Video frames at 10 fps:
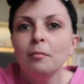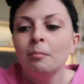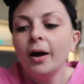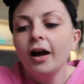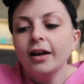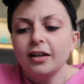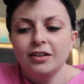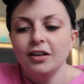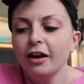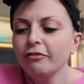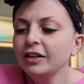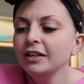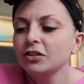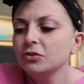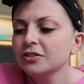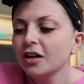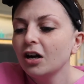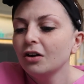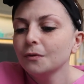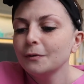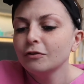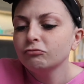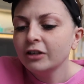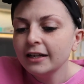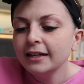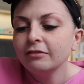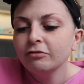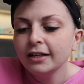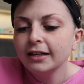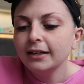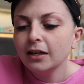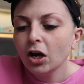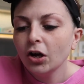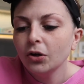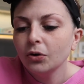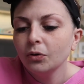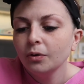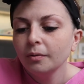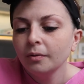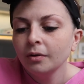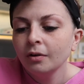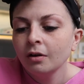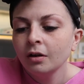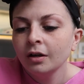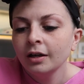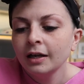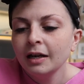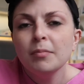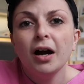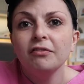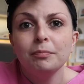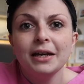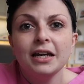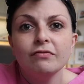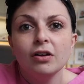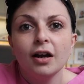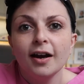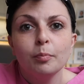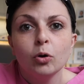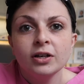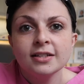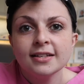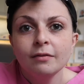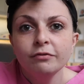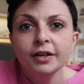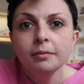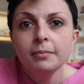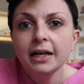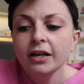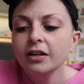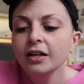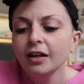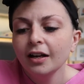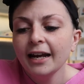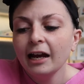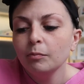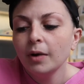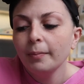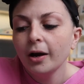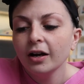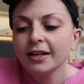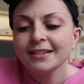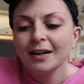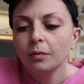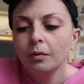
But I think you start off with a really, really low, it might have been even like point something million, and now my park is at